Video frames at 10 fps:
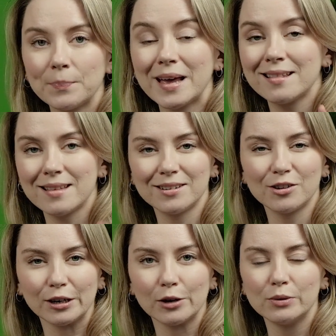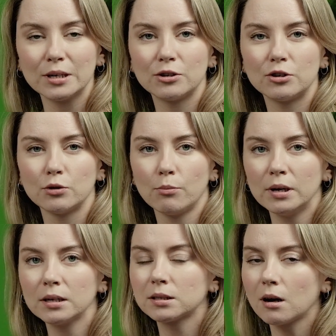And then you're going to
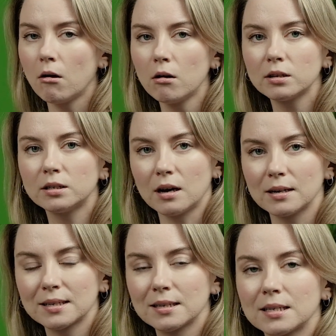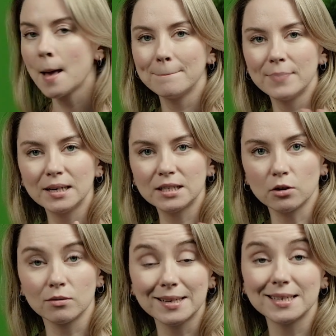build all the tasks based
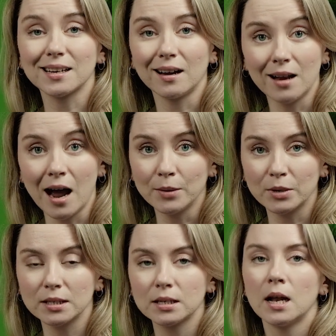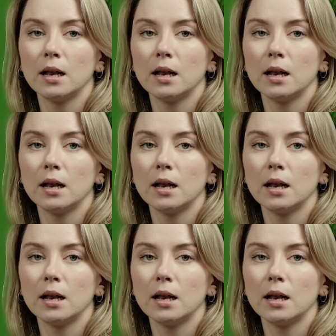on this alignment,